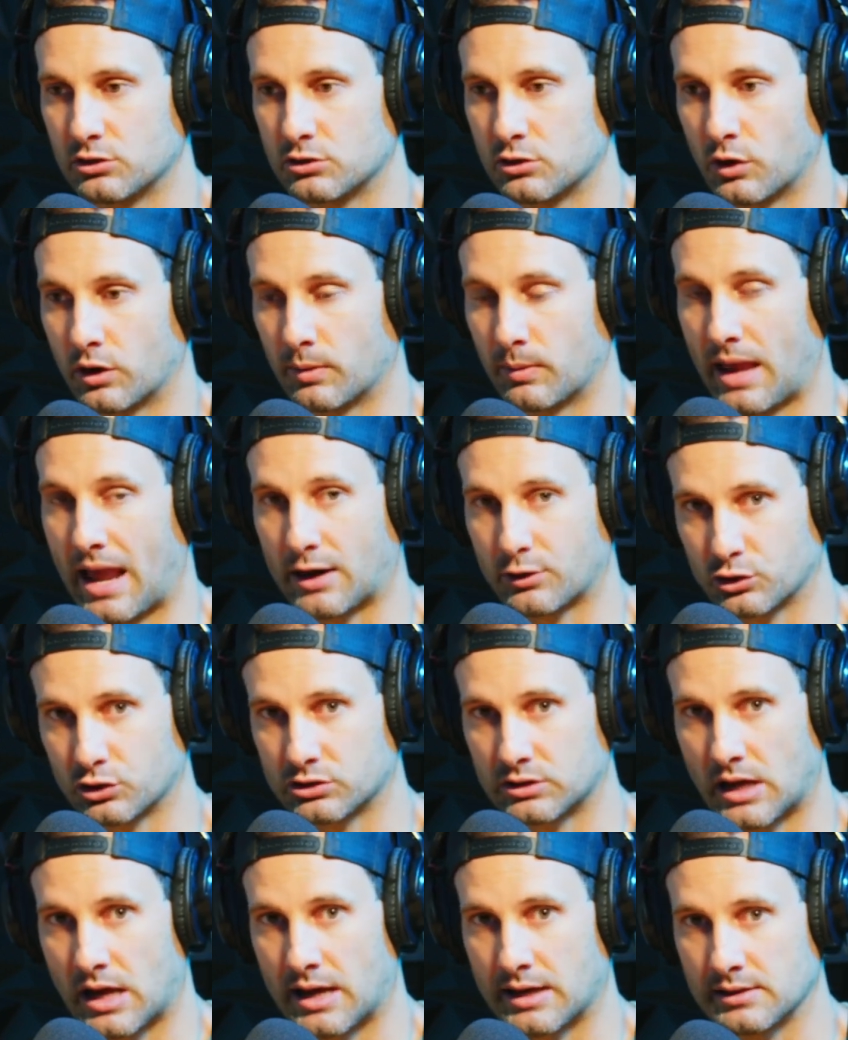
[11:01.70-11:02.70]
during
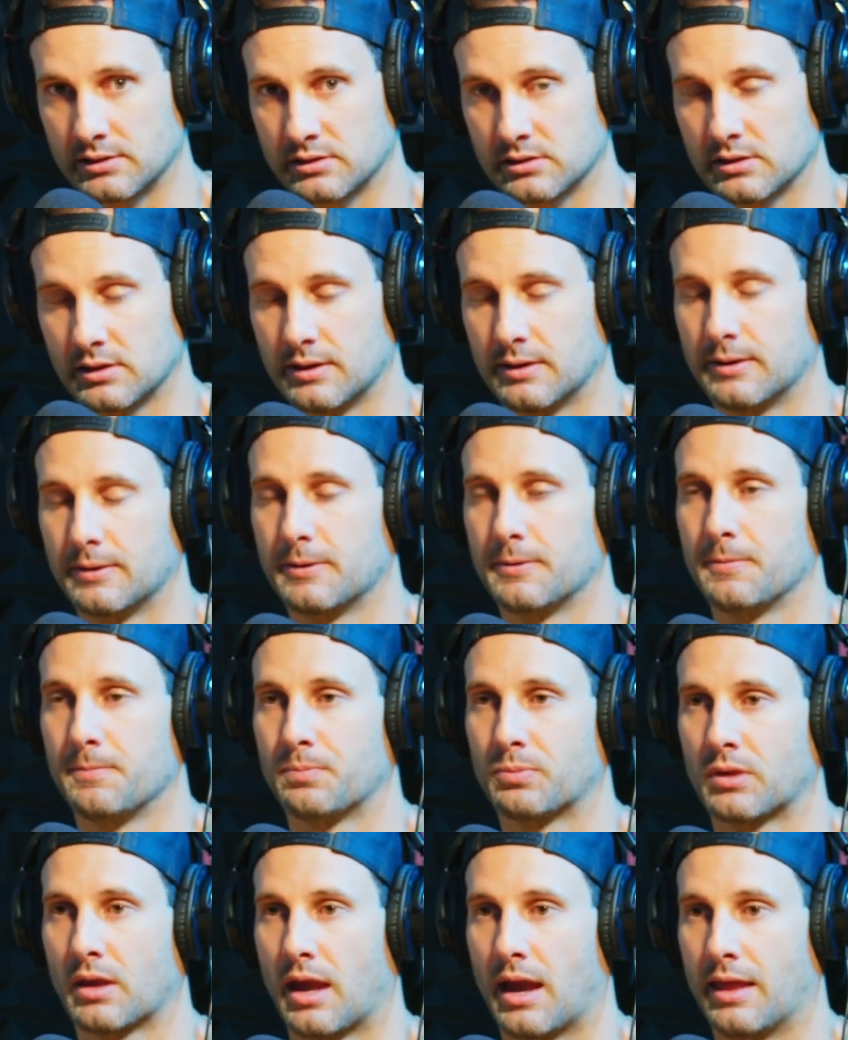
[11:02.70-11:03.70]
exercise.
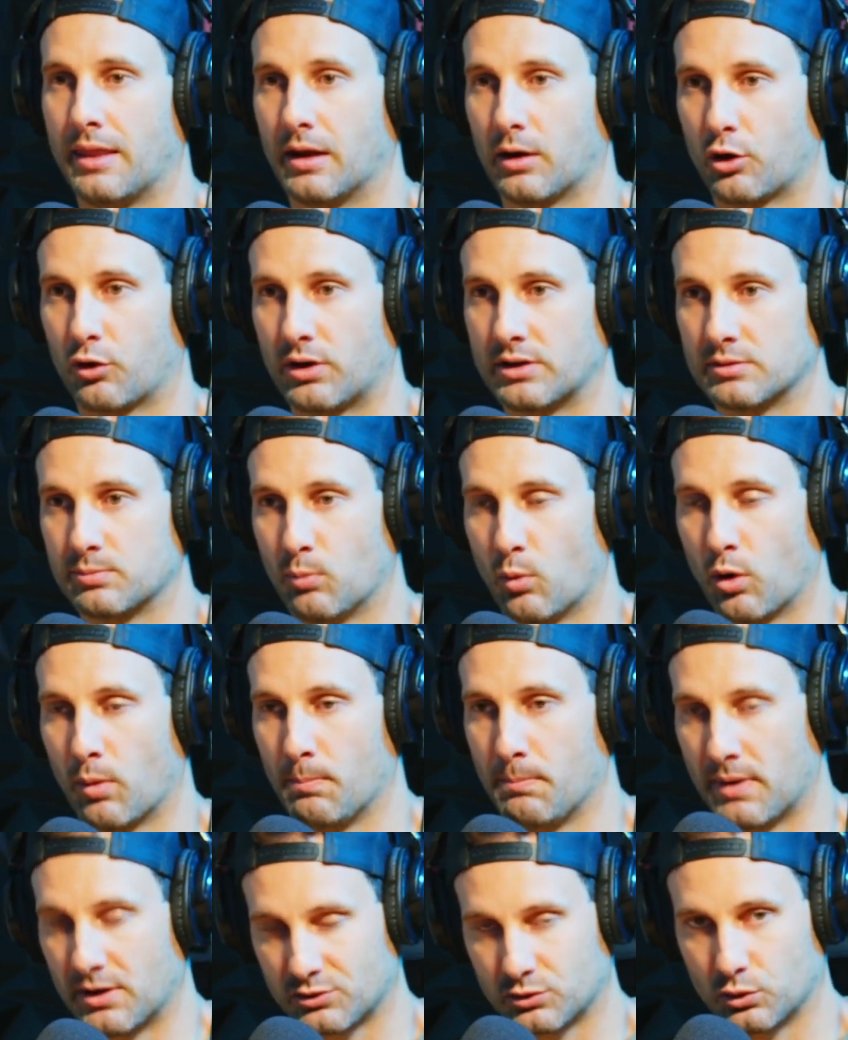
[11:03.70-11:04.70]
And that creates more
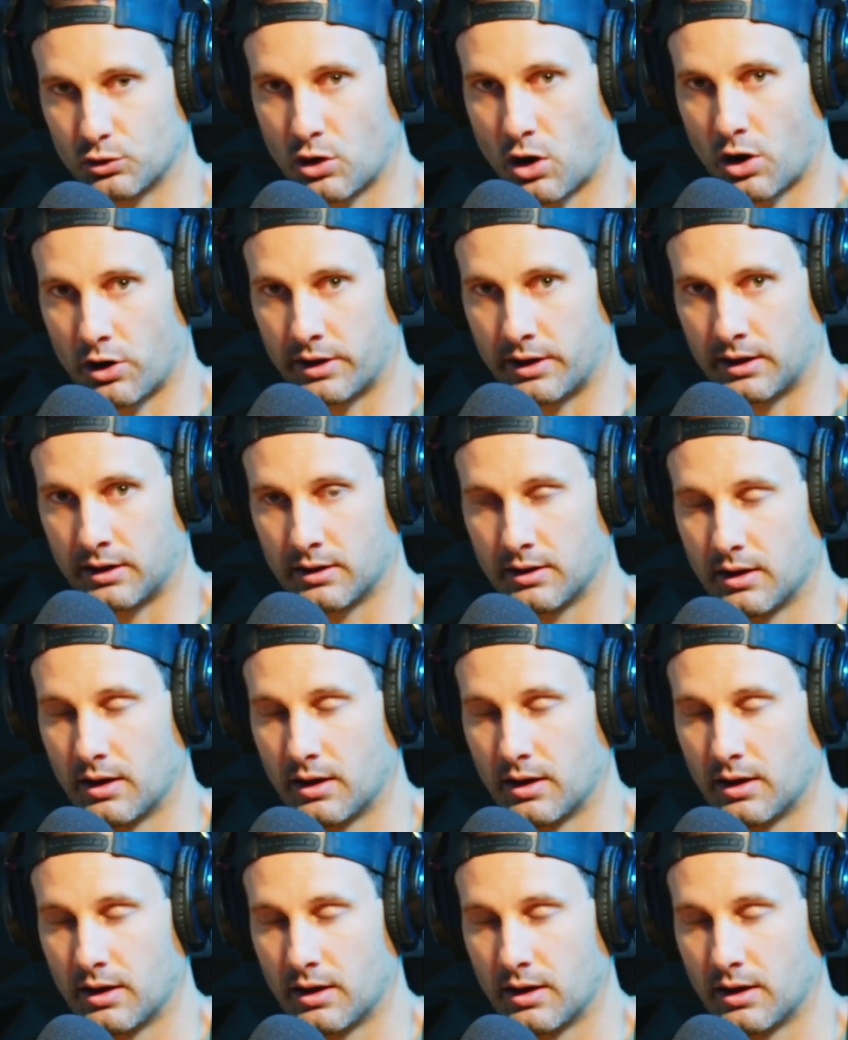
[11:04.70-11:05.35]
muscle guarding.